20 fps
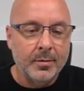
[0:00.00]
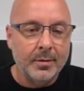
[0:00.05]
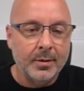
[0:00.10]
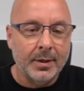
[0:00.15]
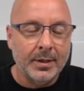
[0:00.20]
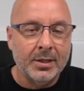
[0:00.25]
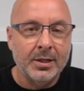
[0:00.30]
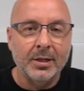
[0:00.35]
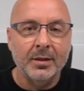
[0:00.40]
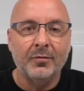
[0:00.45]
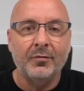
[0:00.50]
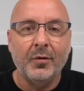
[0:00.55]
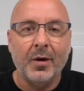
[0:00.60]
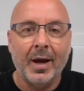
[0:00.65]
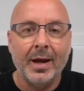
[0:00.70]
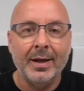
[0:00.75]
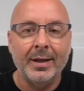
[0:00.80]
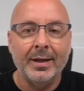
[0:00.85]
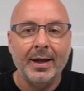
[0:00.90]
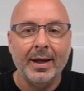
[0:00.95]

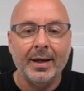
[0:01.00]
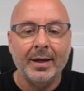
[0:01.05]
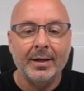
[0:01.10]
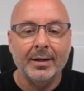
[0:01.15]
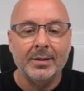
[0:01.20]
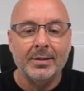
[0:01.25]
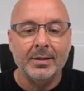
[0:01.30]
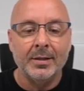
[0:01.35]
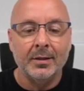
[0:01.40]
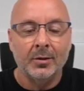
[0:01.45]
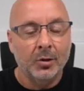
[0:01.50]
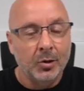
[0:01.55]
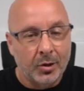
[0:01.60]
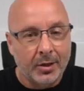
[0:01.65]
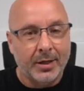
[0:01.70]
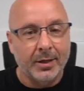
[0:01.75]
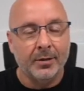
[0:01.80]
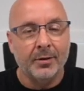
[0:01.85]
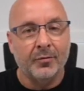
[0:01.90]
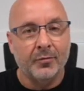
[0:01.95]
identify and
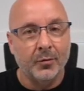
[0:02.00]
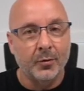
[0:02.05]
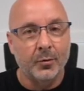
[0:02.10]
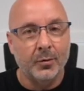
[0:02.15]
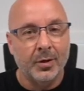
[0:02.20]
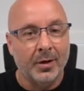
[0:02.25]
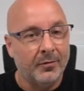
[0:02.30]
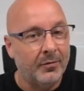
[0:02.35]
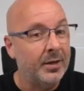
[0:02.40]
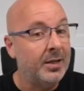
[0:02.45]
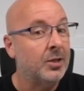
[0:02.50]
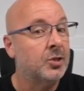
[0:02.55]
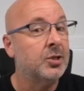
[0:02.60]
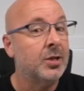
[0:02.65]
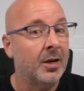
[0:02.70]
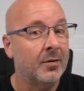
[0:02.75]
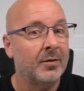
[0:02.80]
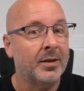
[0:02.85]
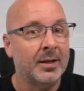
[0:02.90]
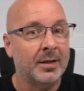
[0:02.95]
look at the fruit of each and
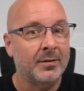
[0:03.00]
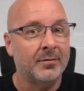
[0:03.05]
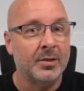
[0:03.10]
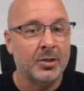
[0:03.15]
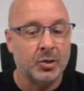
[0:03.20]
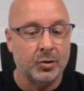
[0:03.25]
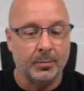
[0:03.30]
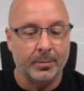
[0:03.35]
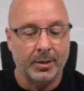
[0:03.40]
every individual,